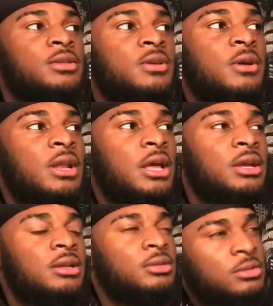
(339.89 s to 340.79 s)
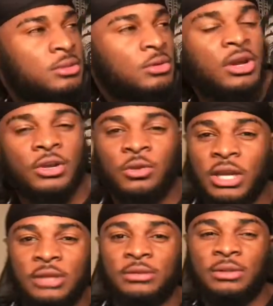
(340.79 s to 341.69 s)
So I like, you know how you
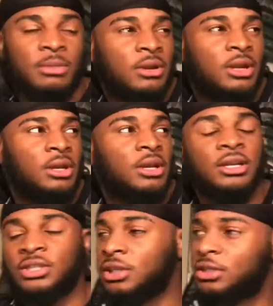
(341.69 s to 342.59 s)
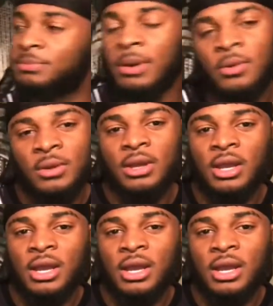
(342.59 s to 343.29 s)
glance at somebody, like, and she spoke.